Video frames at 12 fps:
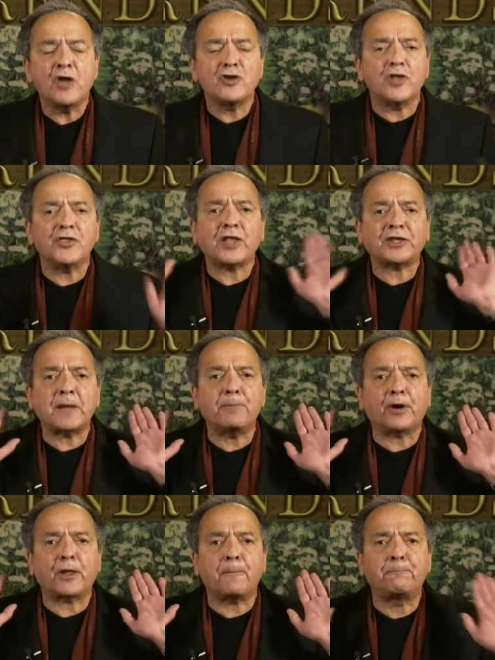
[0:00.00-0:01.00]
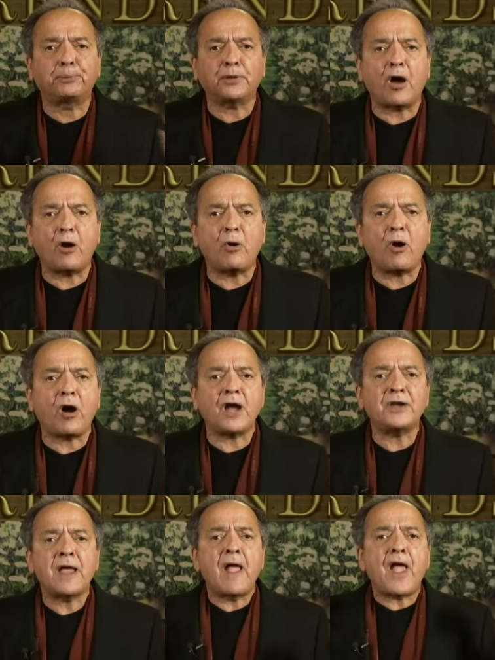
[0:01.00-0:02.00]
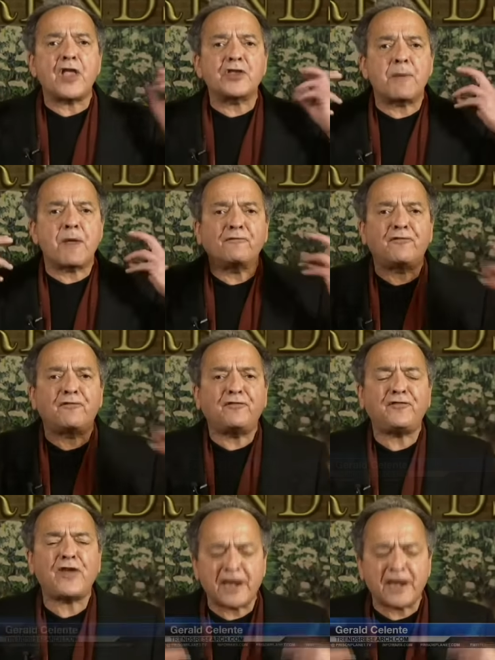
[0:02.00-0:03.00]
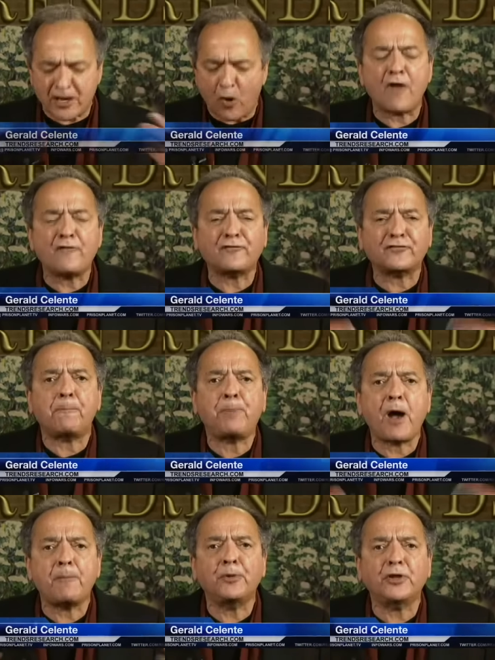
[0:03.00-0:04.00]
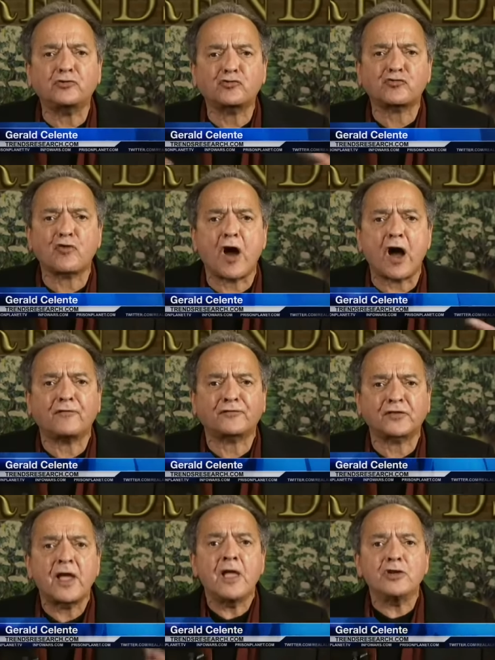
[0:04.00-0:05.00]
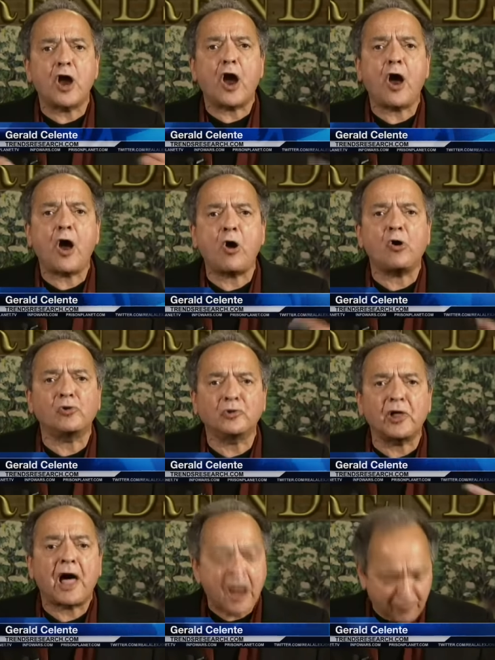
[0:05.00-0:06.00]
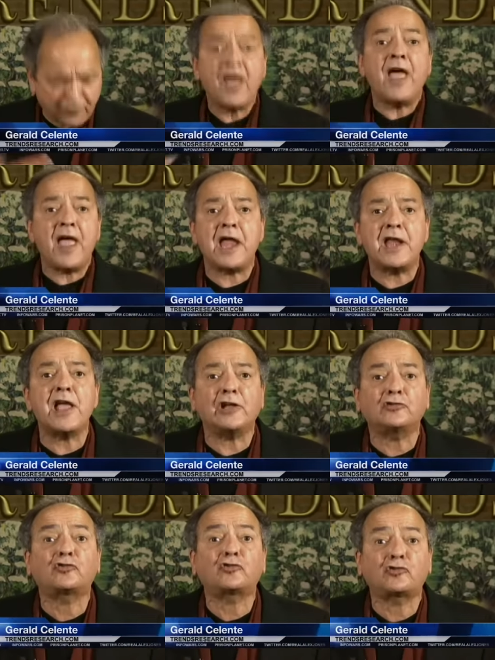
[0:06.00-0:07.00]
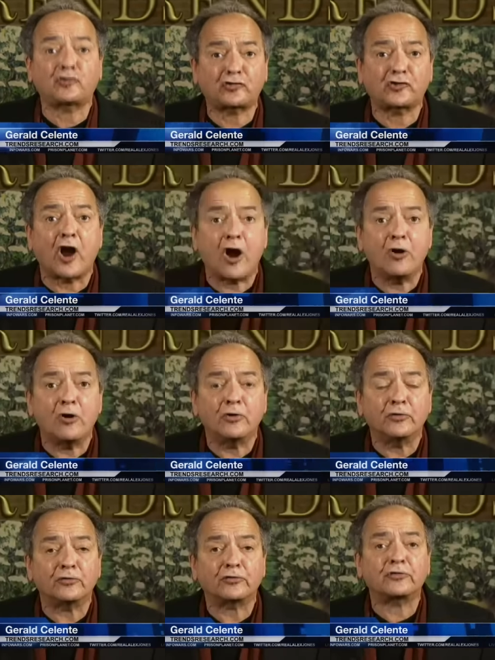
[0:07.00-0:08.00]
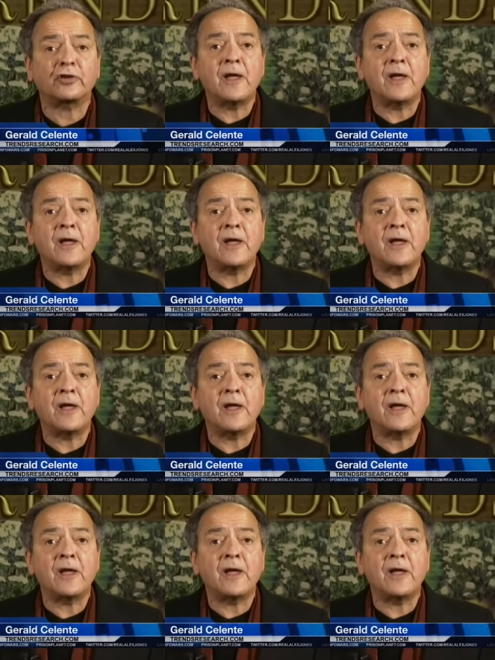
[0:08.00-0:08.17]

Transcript: You're nothing but a blowhard, and you've been feeding off the public trough your whole life, and it shows.